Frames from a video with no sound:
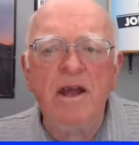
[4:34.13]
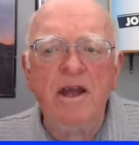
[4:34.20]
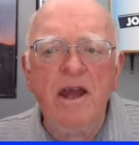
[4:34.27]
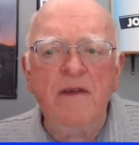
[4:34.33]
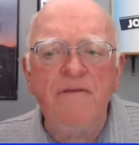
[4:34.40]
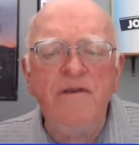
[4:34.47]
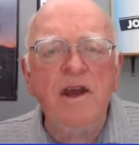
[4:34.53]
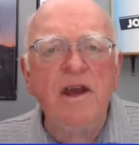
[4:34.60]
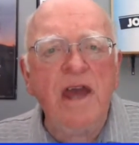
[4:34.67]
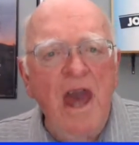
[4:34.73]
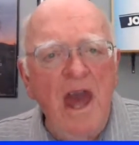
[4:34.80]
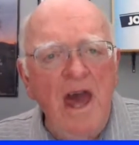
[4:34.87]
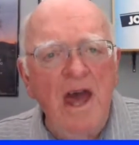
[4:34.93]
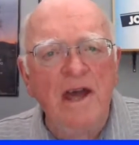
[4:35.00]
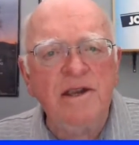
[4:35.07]
If you
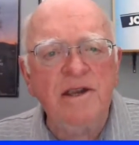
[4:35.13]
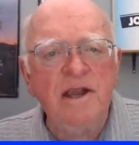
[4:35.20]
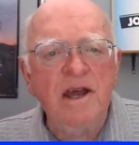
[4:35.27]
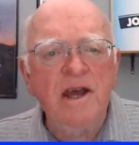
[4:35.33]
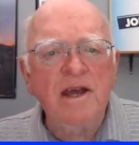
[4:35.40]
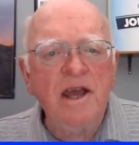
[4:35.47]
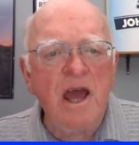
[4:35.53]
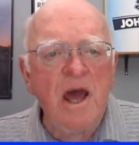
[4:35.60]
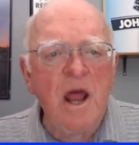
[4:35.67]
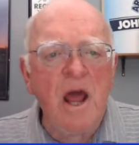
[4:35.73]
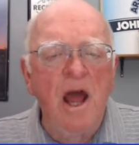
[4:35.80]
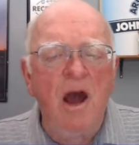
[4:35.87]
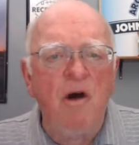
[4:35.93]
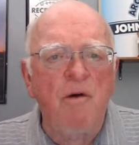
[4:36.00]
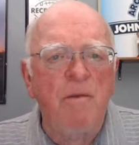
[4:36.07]
can, get a
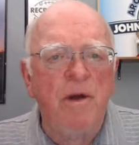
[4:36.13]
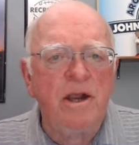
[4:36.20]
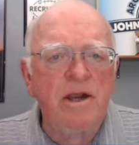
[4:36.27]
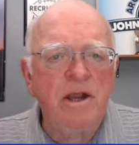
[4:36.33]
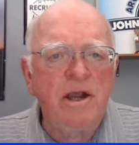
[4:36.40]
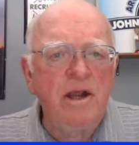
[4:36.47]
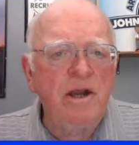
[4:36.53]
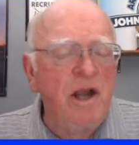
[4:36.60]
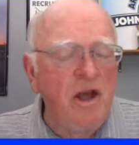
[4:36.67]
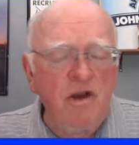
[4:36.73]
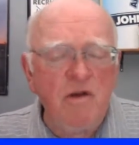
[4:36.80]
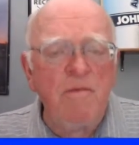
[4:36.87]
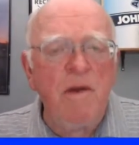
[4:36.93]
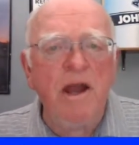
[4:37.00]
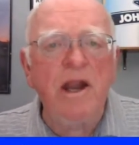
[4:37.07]
helmet. Now,
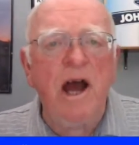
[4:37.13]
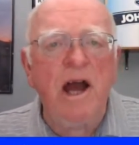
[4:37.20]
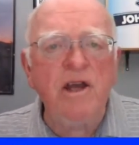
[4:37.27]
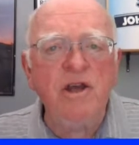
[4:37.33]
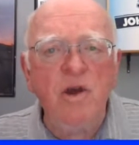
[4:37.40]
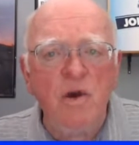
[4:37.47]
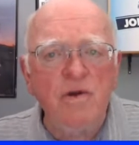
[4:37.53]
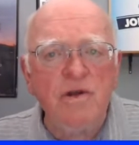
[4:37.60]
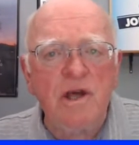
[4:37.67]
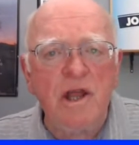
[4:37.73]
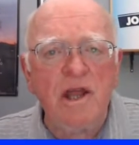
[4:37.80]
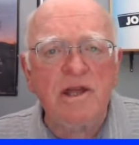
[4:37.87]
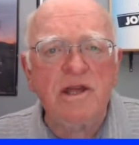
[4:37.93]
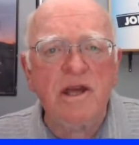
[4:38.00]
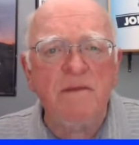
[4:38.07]
you may not use it
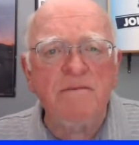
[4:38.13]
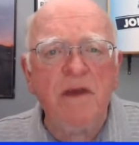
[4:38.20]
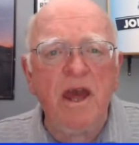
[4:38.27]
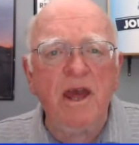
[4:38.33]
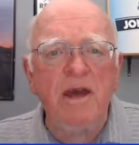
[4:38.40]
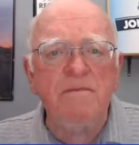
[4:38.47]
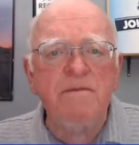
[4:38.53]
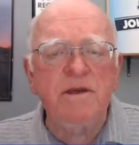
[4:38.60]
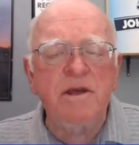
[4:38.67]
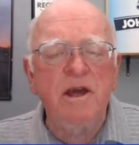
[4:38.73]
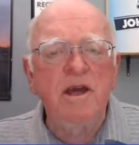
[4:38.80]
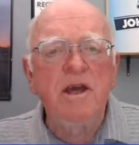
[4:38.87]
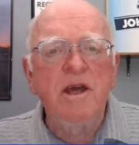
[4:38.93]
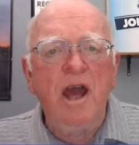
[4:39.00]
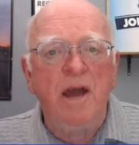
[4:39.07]
at some camps,
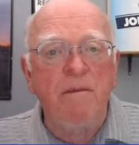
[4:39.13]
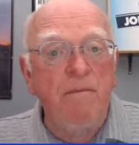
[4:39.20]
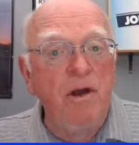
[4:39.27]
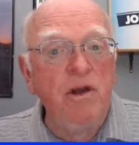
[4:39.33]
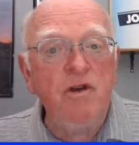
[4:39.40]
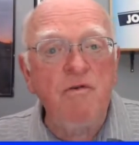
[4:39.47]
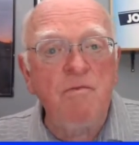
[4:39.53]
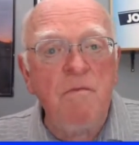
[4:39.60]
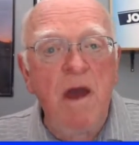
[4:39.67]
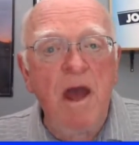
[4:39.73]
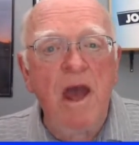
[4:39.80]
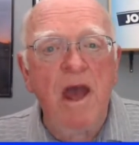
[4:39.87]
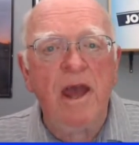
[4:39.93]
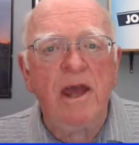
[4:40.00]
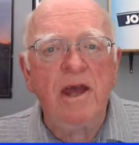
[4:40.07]
but you
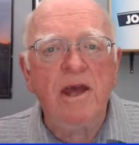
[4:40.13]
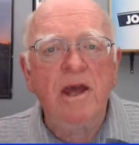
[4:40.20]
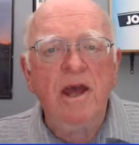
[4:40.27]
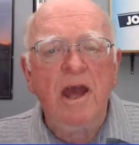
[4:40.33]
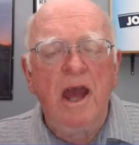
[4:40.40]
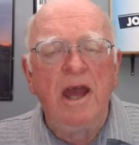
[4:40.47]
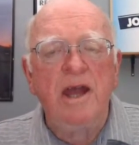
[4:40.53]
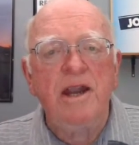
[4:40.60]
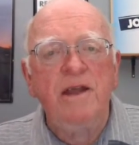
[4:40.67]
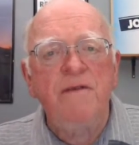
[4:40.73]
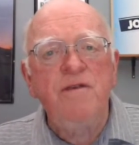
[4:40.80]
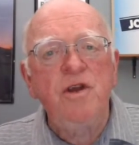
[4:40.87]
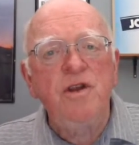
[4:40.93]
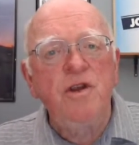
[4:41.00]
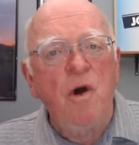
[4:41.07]
may. And
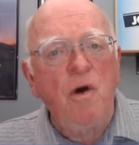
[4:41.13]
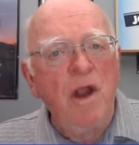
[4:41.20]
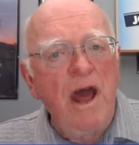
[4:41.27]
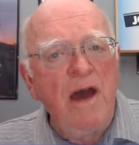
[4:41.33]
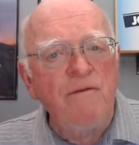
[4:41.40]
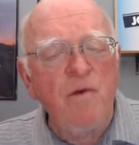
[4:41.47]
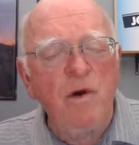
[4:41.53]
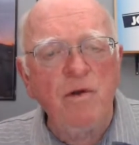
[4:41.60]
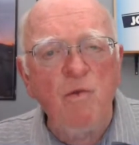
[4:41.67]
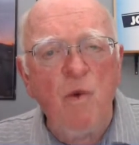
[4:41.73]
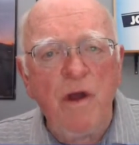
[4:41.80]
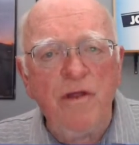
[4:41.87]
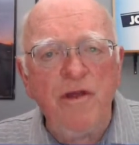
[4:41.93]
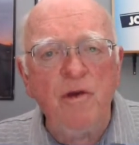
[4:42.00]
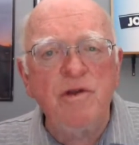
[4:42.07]
if you don't have one
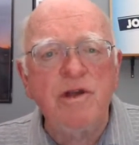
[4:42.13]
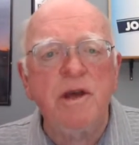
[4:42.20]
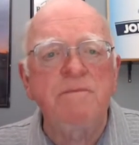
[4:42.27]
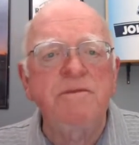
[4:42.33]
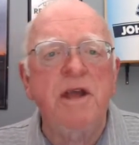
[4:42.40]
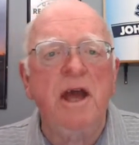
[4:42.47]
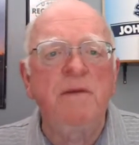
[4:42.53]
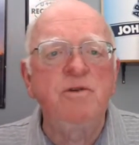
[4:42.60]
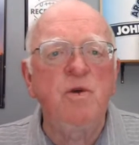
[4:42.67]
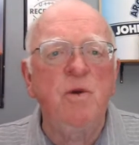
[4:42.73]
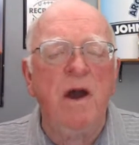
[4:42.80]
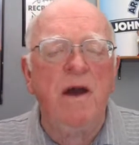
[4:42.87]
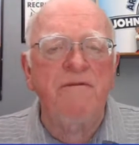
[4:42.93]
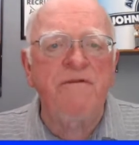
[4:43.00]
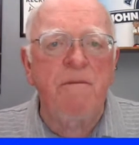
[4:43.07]
with you, sometimes you
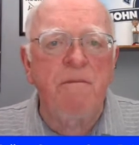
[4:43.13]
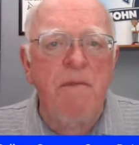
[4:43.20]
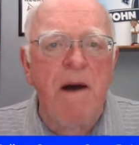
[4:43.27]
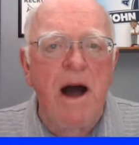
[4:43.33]
have to